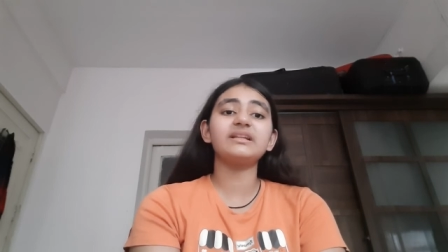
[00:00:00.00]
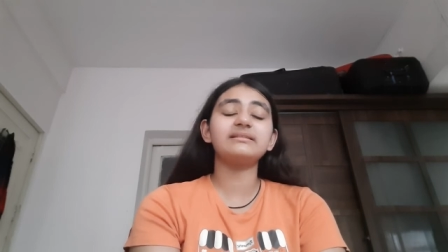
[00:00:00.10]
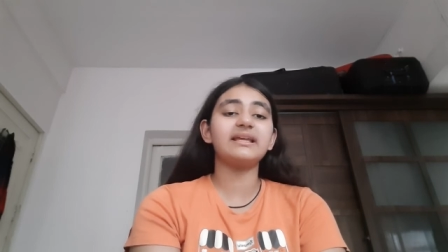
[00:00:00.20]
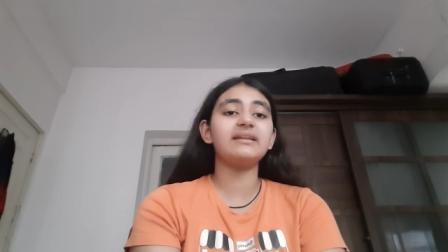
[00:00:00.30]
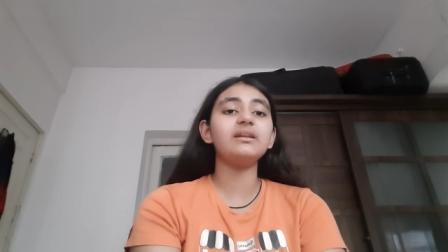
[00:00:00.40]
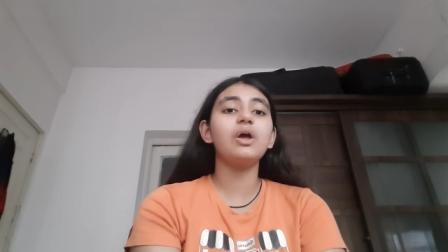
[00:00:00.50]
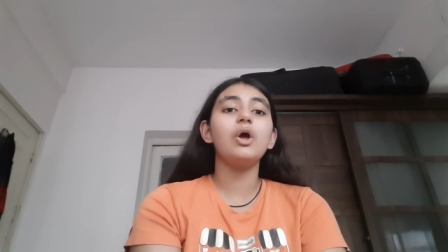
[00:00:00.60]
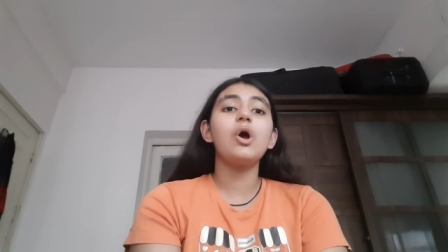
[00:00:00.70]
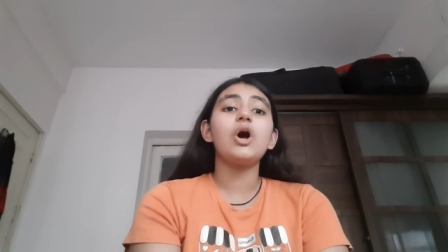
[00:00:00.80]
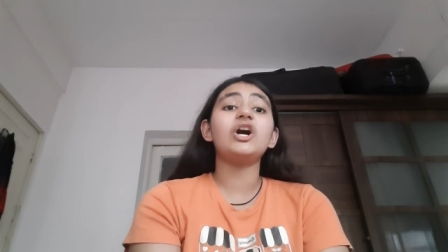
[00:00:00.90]
then
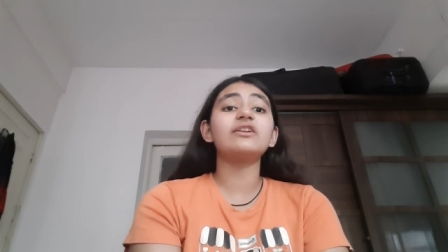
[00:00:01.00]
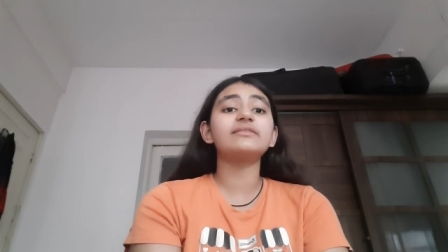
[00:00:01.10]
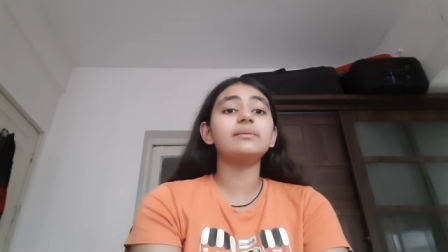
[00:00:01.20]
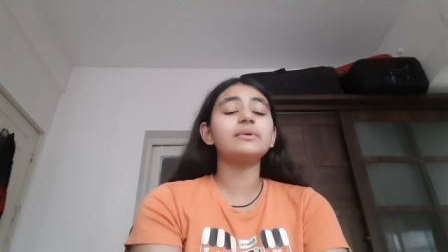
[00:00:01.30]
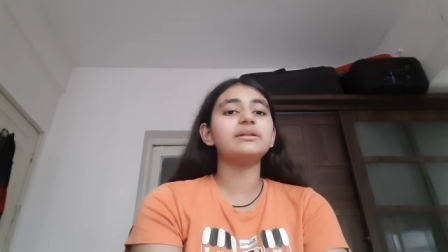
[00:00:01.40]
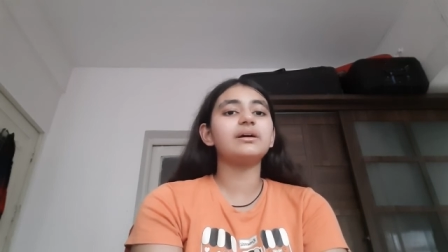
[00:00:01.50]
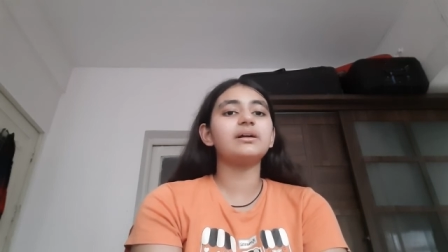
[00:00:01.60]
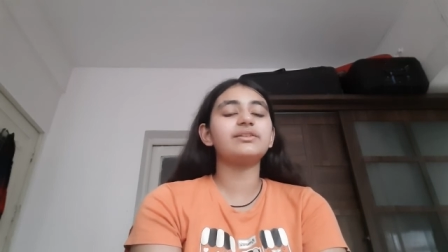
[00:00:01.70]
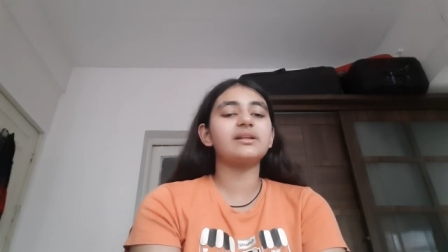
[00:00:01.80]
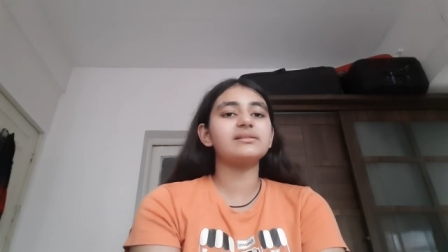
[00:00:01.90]
all of them
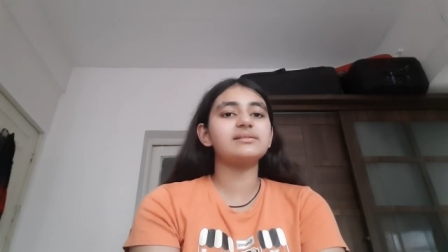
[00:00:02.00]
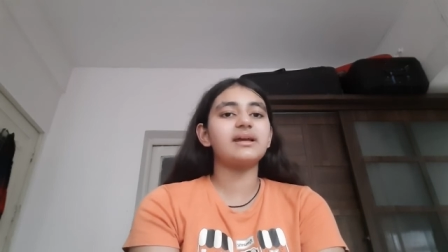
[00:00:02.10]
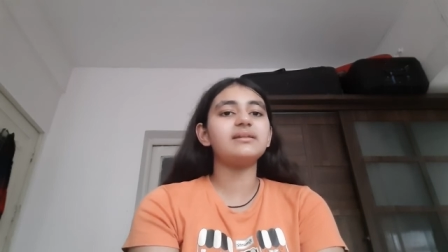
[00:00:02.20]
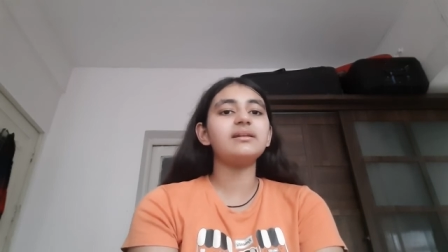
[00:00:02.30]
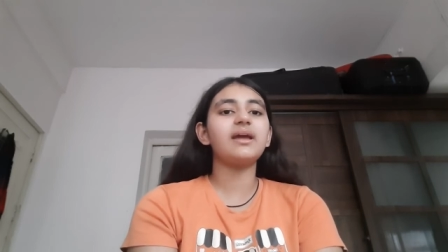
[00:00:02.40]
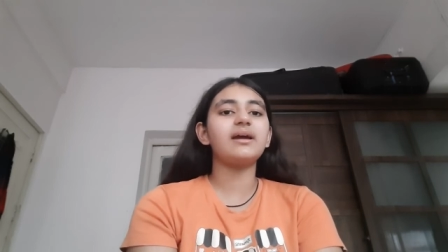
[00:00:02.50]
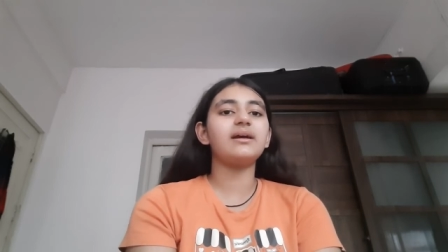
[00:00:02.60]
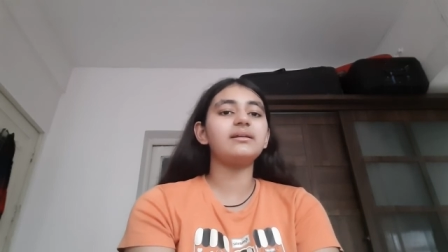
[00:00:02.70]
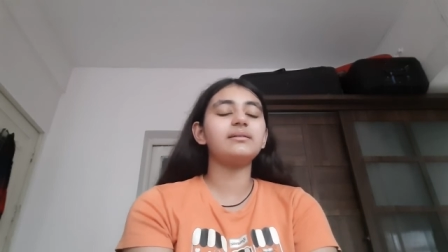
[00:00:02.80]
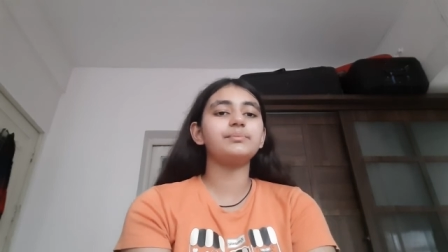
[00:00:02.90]
uh, transcend
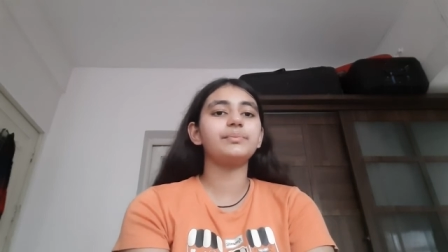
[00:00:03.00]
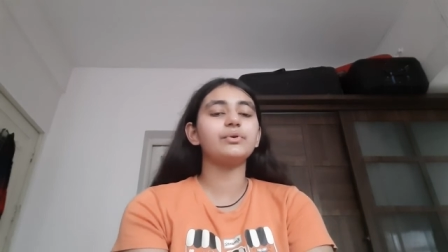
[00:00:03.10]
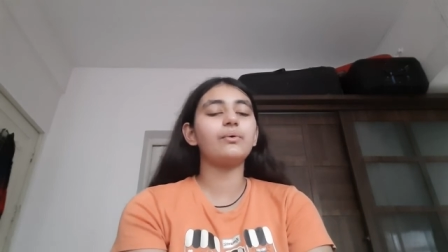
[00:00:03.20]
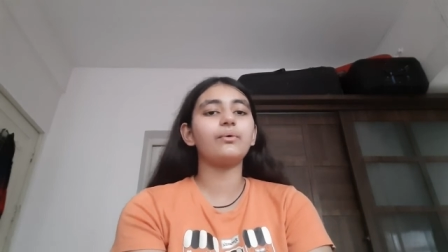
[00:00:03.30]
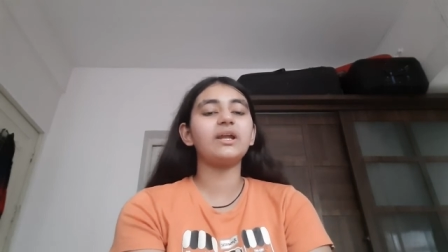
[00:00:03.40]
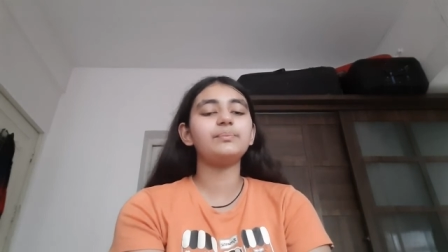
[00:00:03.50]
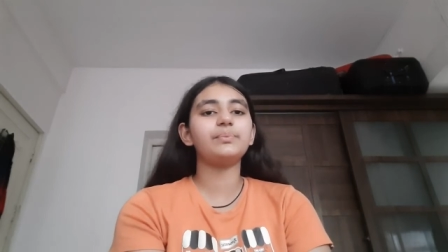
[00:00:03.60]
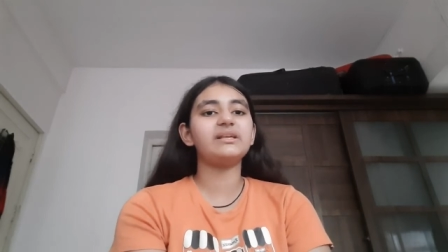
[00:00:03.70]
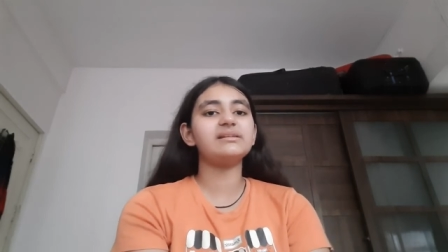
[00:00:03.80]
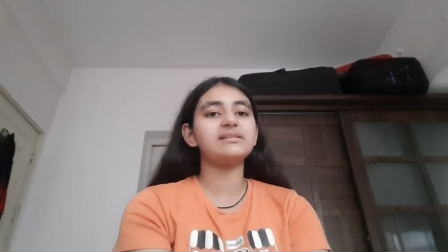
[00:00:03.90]
and go at
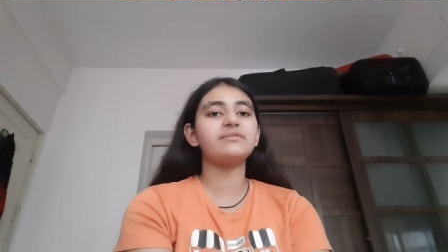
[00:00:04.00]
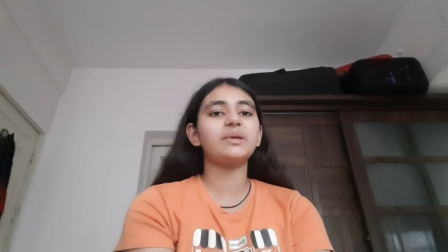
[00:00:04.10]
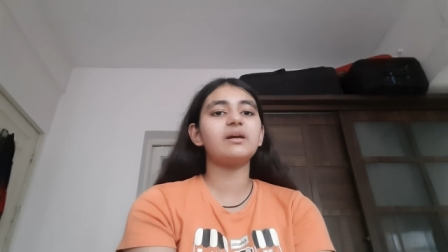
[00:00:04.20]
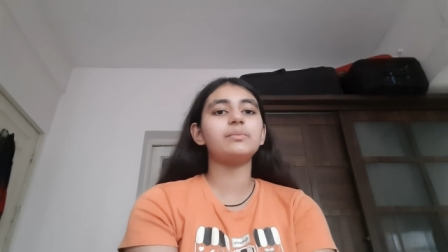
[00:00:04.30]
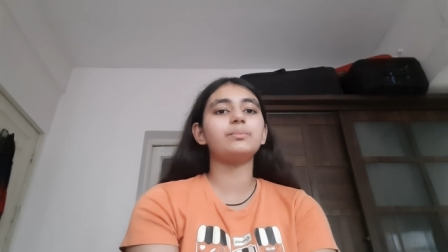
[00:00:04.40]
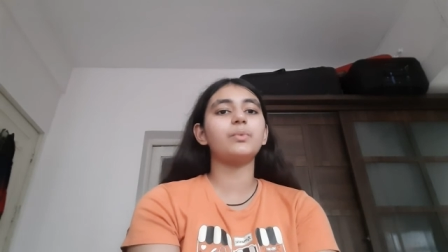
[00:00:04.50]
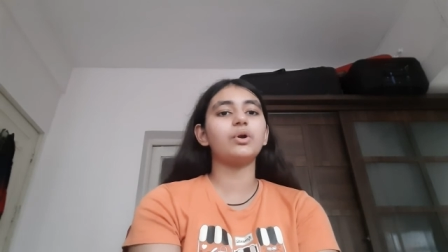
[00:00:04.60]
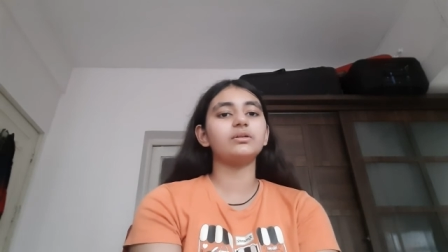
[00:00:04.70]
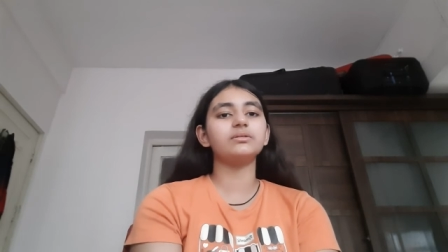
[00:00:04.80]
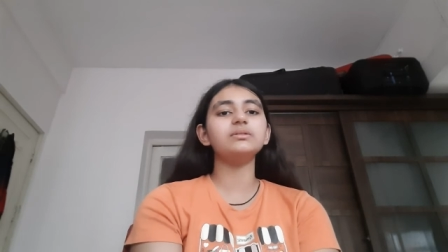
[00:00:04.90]
peace and become
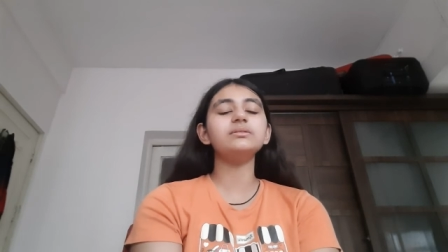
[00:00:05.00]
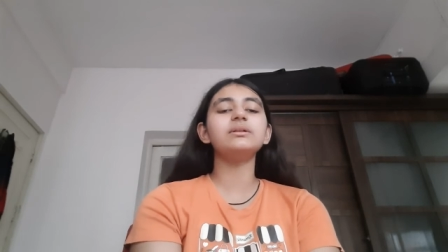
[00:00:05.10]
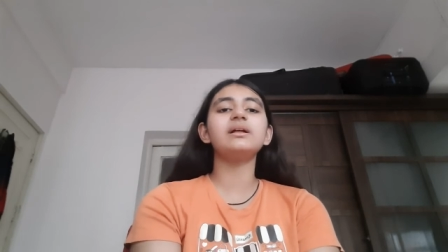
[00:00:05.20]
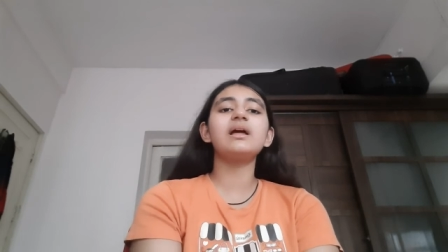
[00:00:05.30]
immortal